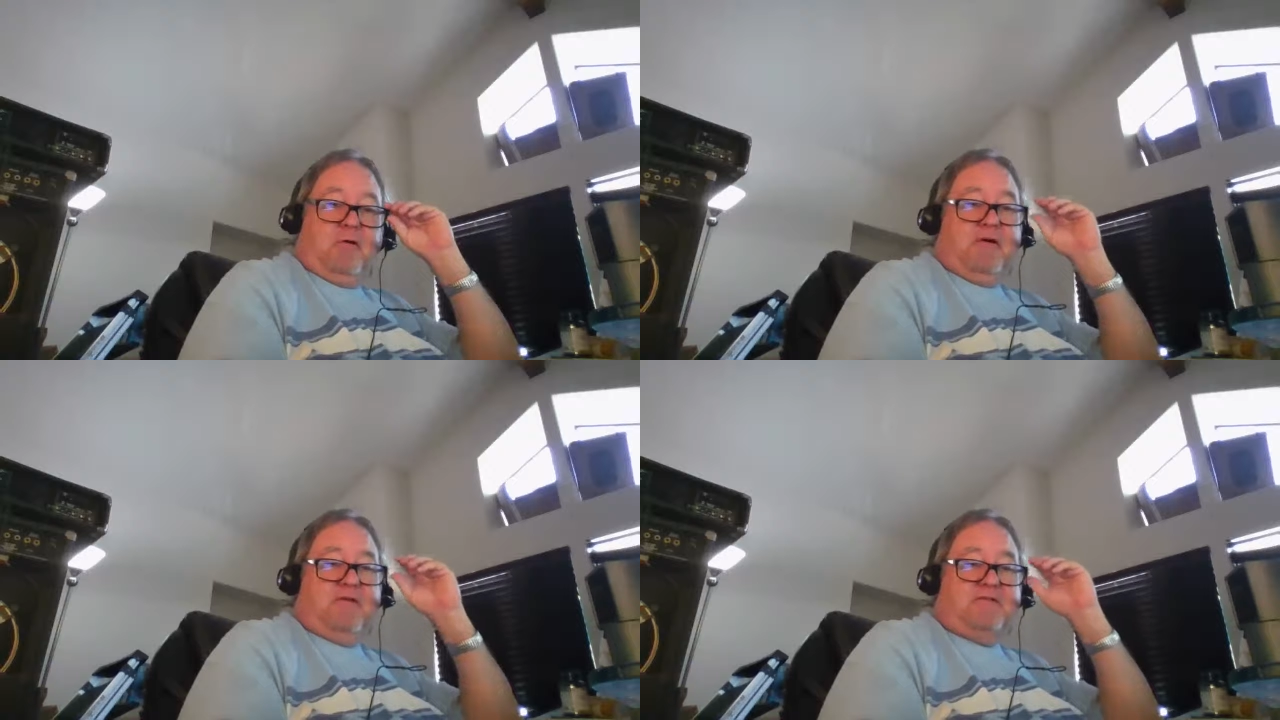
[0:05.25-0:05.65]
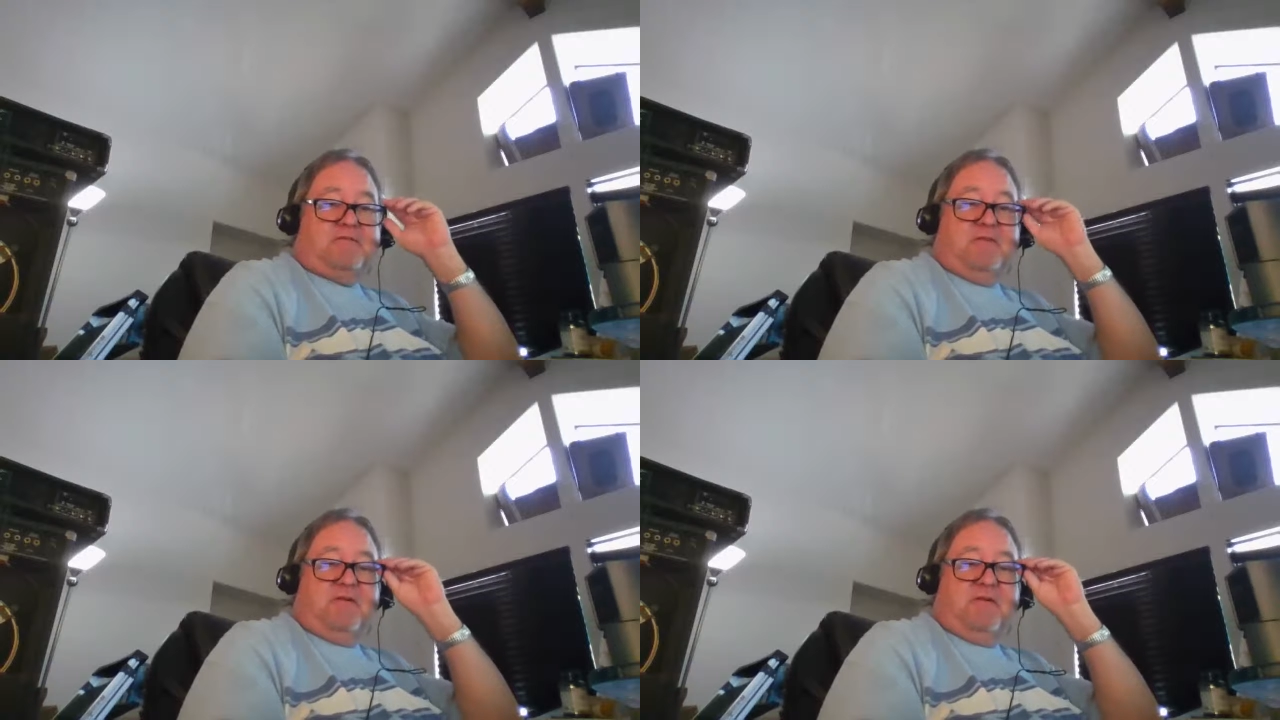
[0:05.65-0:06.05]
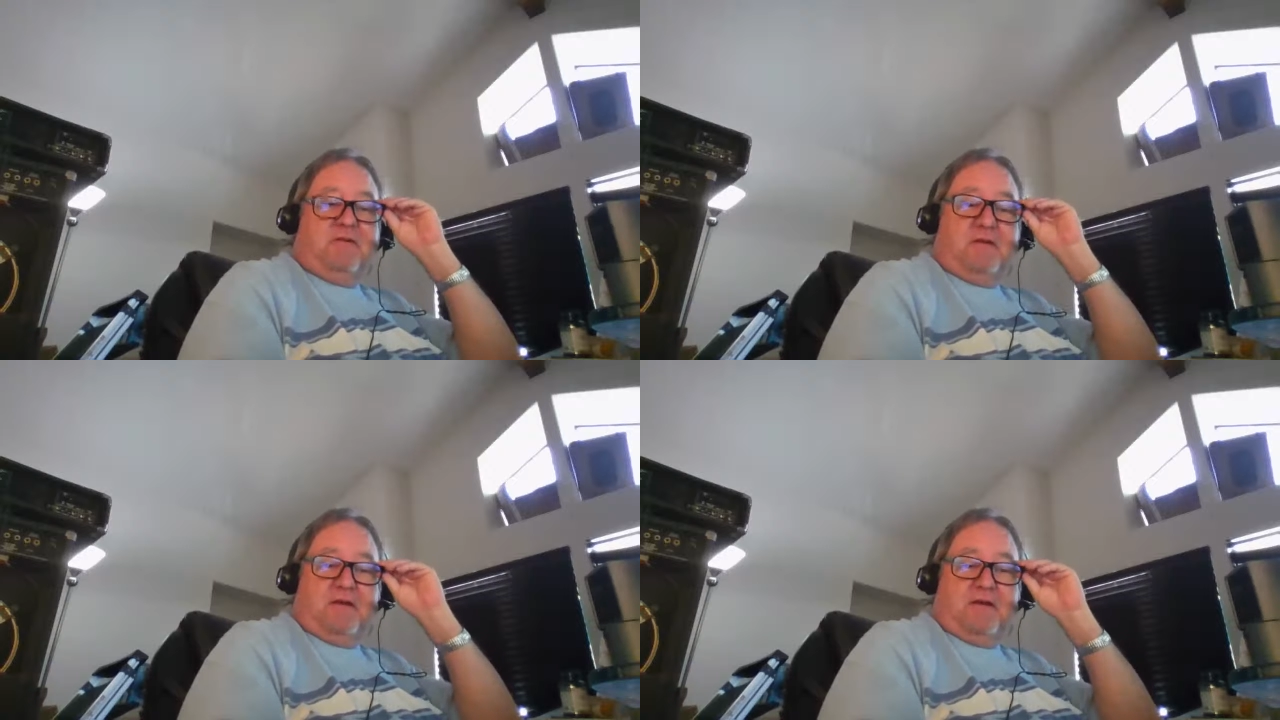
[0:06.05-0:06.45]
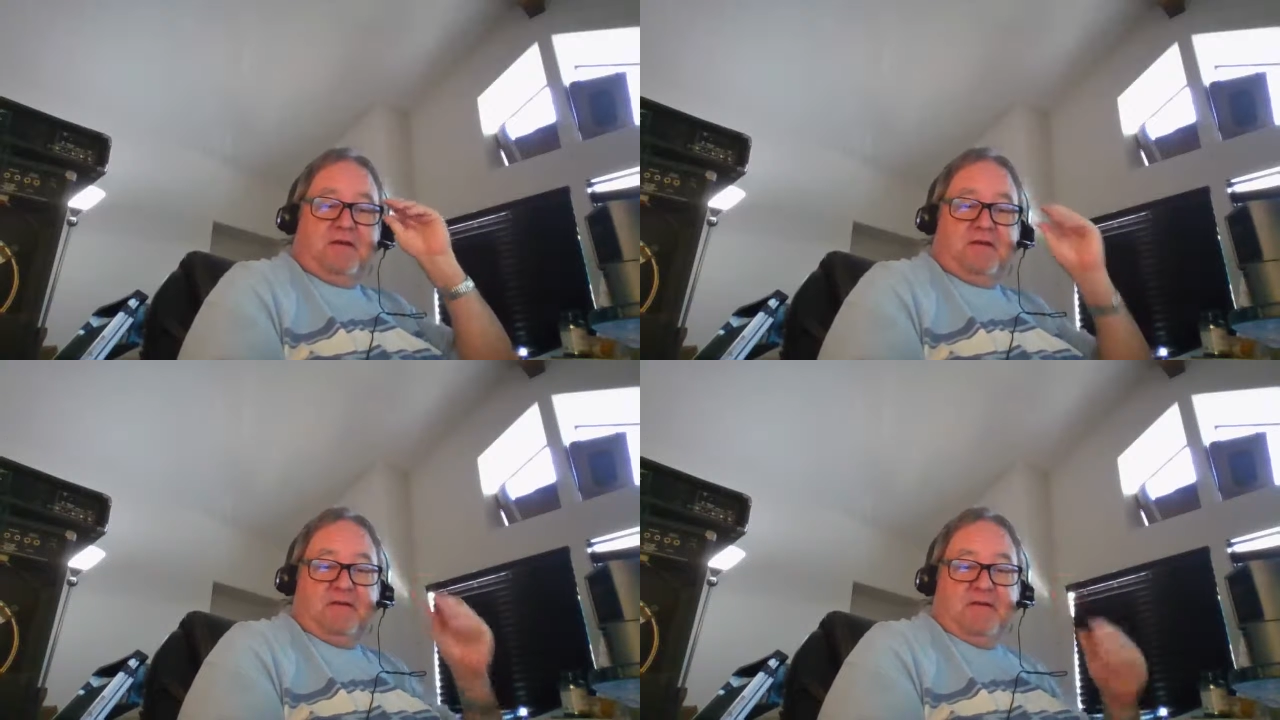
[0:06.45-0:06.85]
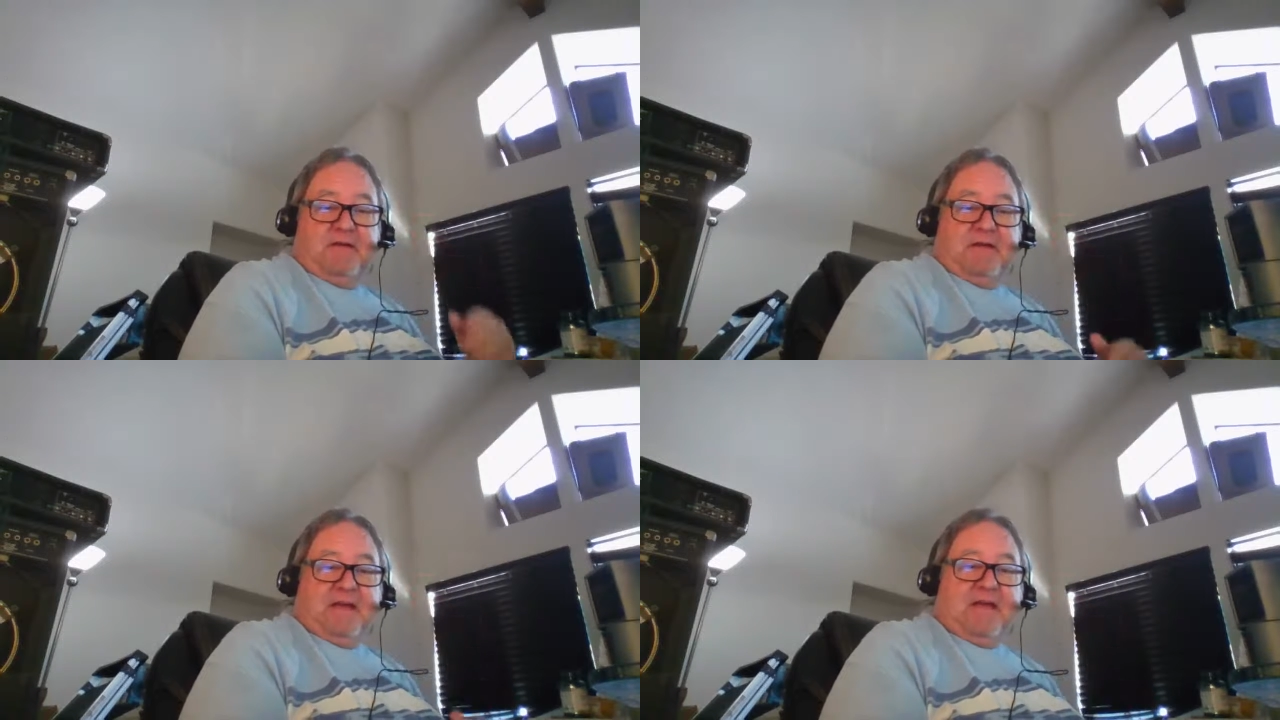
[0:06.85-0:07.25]
Okay, I'll spare you the
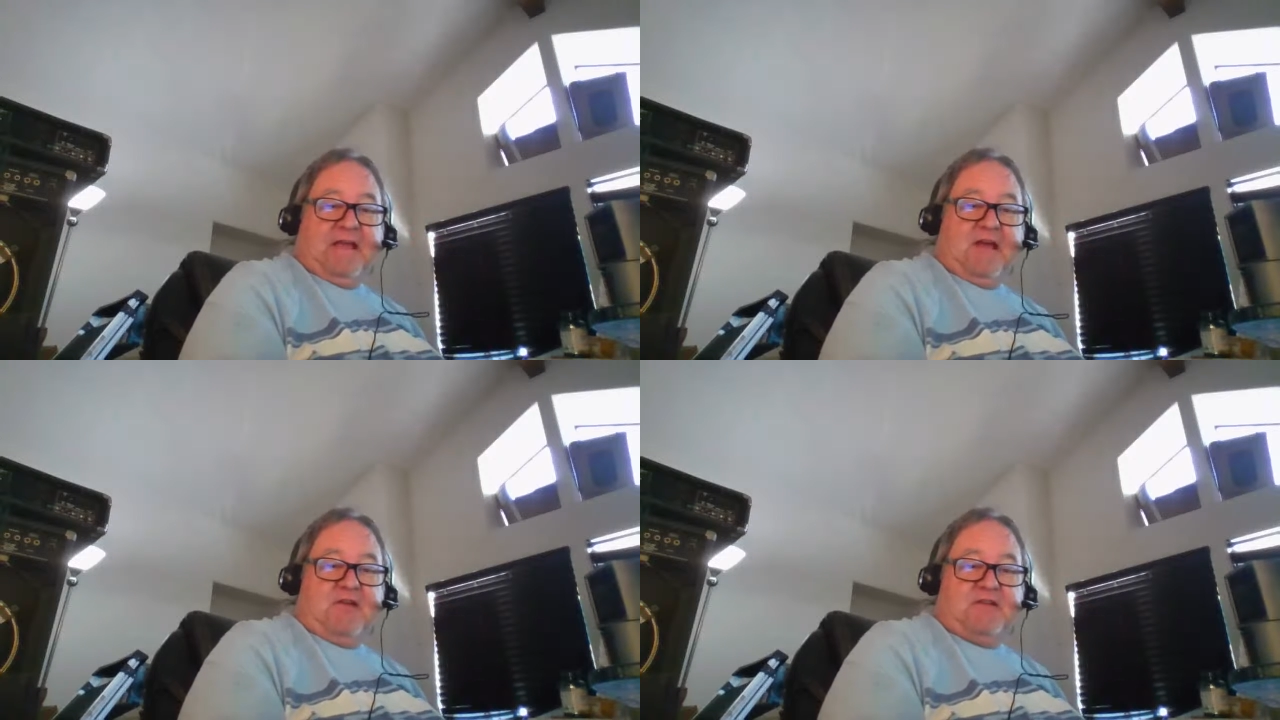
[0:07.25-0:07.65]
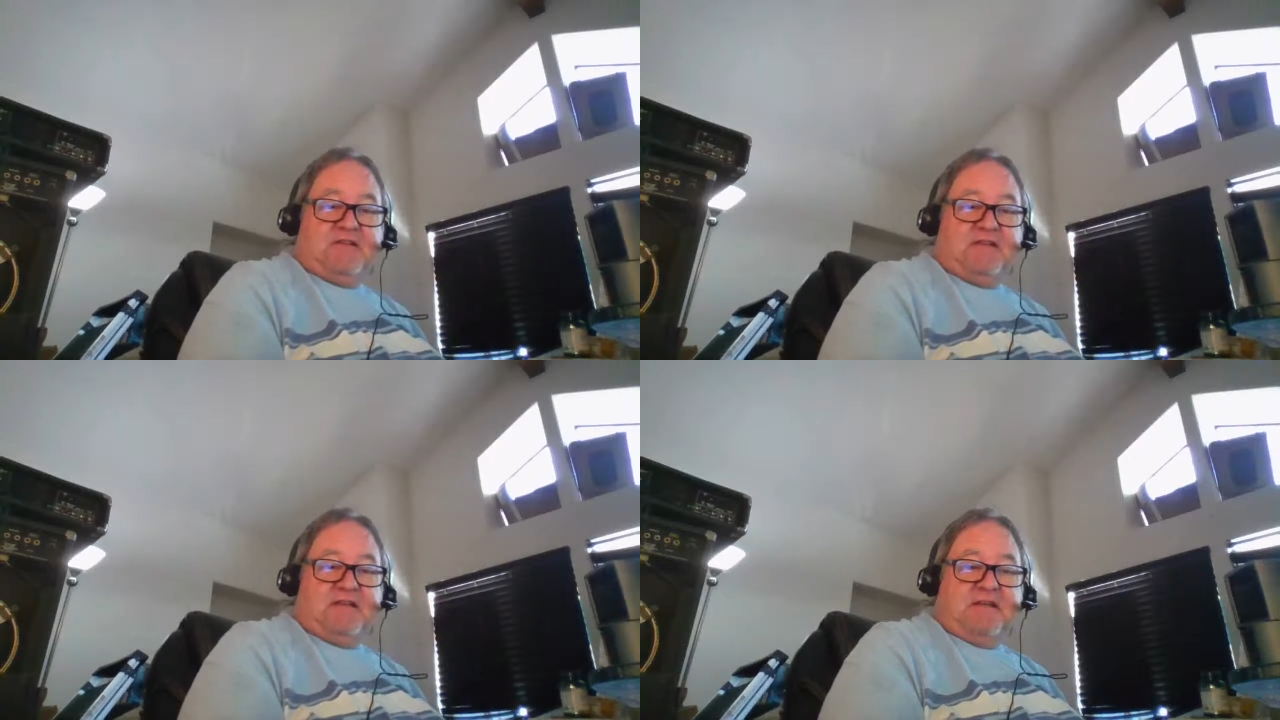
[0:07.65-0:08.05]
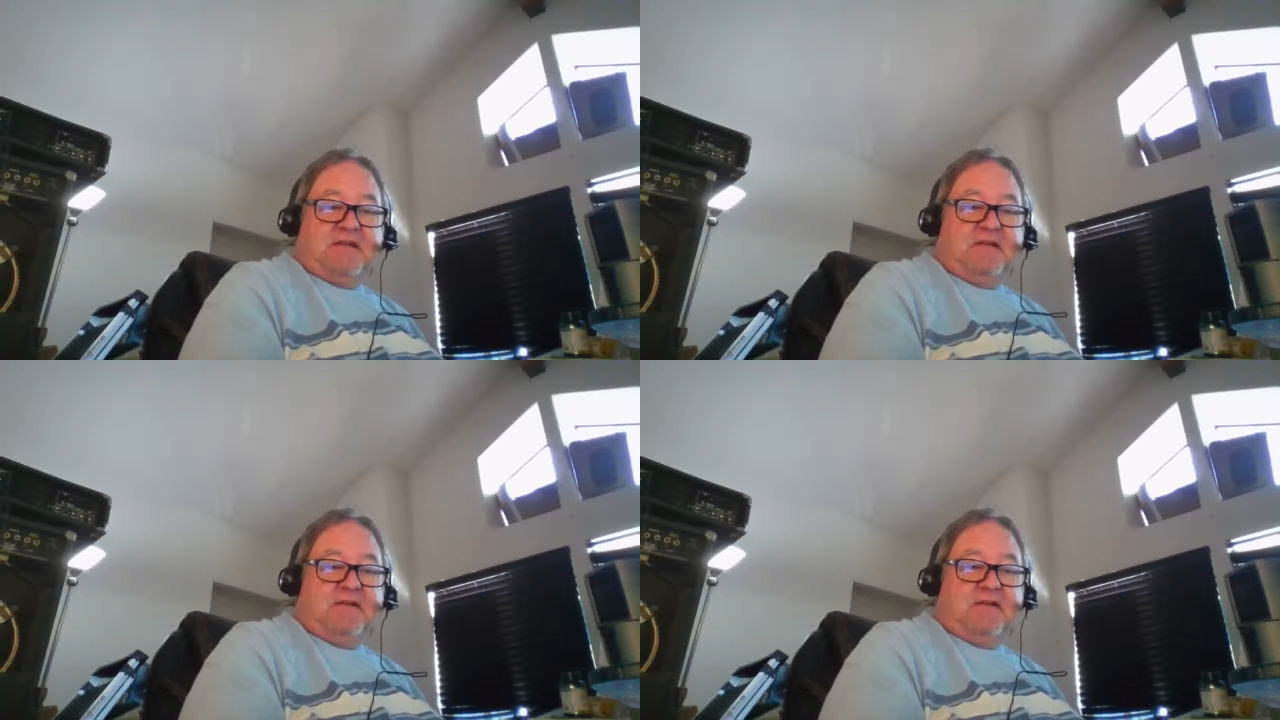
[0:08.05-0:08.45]
lounge singing.